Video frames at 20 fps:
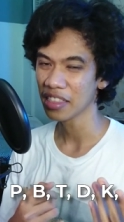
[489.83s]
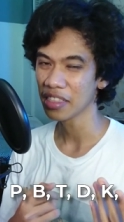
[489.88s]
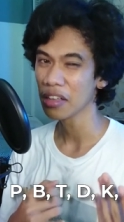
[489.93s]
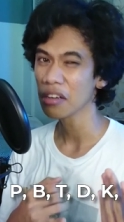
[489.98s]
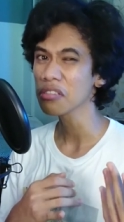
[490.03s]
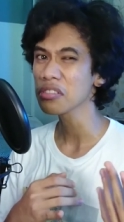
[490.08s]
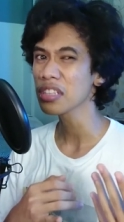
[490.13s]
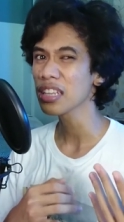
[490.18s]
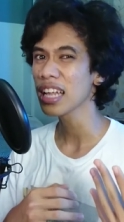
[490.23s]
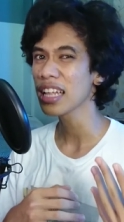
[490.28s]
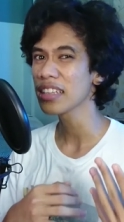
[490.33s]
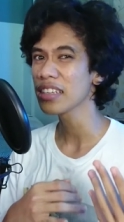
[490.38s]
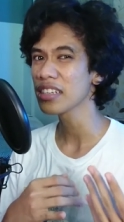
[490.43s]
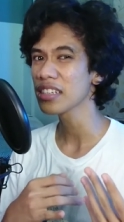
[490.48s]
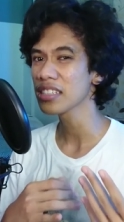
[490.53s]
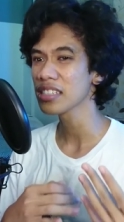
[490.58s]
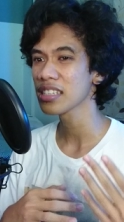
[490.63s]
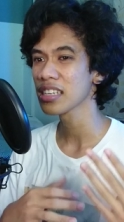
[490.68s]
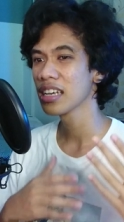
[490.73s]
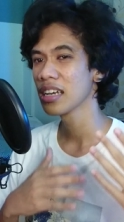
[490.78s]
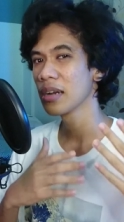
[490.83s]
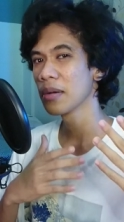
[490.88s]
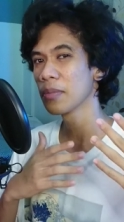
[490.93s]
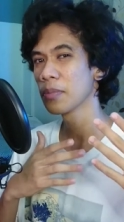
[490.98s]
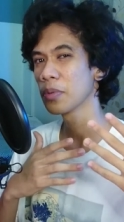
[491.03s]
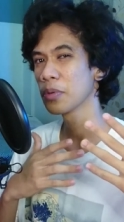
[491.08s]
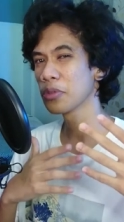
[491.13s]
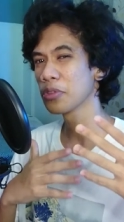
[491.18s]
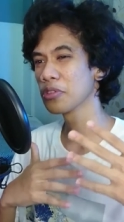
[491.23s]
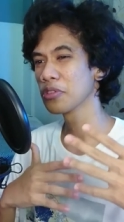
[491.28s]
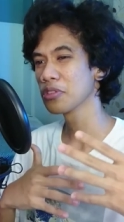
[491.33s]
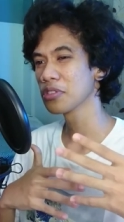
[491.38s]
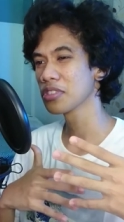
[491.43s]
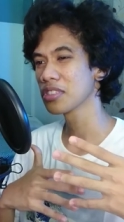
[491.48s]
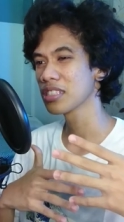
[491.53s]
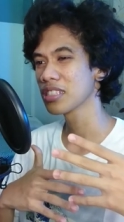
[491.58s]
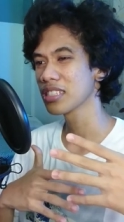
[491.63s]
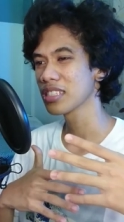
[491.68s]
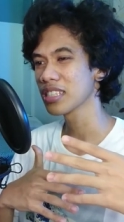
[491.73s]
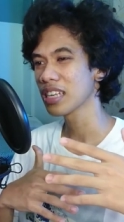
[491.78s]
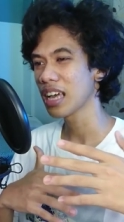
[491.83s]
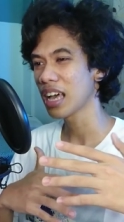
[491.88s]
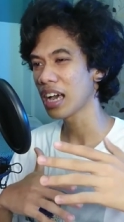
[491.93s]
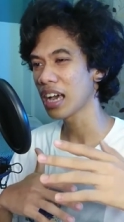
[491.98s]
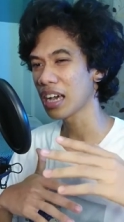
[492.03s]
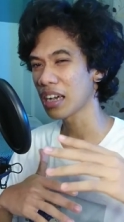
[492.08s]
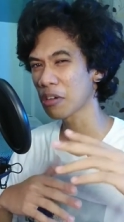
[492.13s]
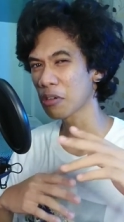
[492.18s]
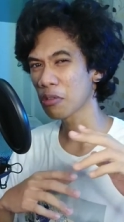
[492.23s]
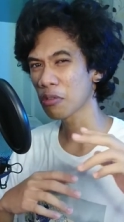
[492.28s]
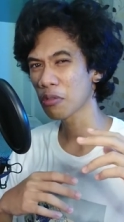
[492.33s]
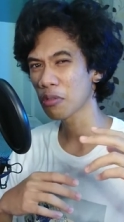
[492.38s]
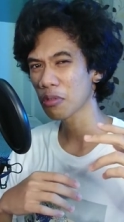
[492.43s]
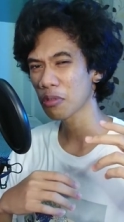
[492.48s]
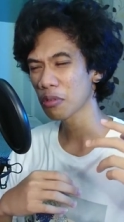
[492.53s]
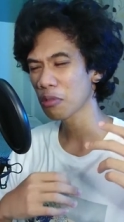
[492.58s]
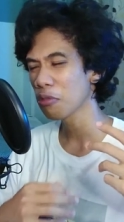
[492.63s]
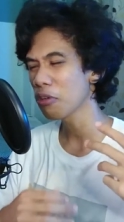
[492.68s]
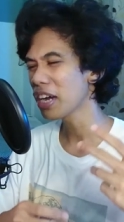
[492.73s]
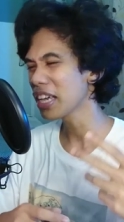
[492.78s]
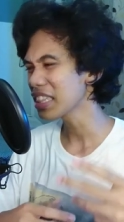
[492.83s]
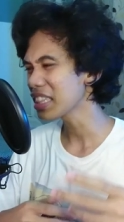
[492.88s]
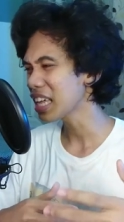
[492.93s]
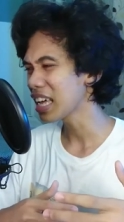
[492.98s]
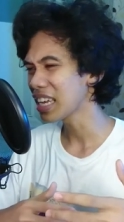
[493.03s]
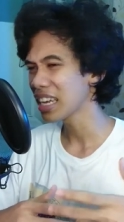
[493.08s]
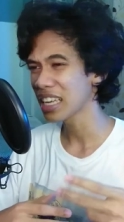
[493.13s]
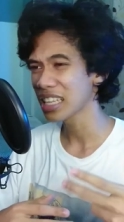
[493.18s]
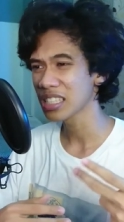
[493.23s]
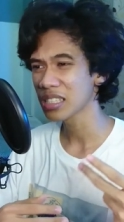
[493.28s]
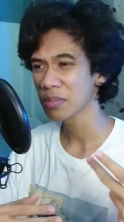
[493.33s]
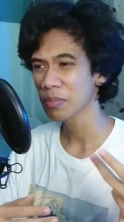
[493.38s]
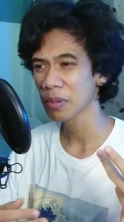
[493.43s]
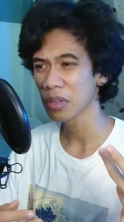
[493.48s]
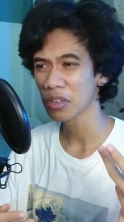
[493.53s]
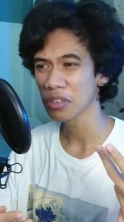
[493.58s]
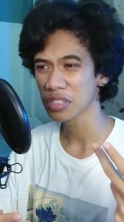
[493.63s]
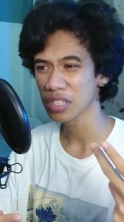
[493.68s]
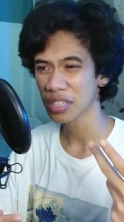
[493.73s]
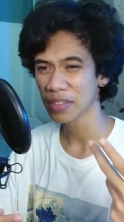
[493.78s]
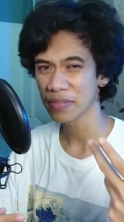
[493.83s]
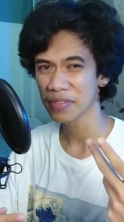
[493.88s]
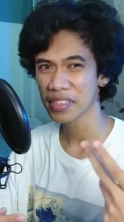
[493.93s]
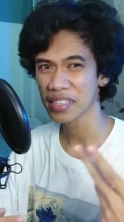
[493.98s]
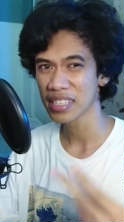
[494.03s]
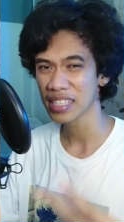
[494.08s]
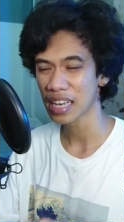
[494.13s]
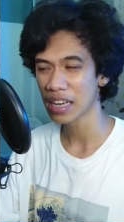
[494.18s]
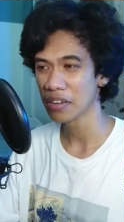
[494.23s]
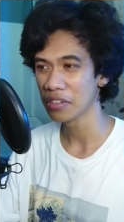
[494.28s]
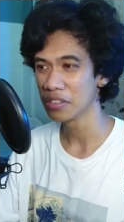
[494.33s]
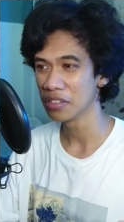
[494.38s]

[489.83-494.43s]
Those letters produce a, quite an explosive sound.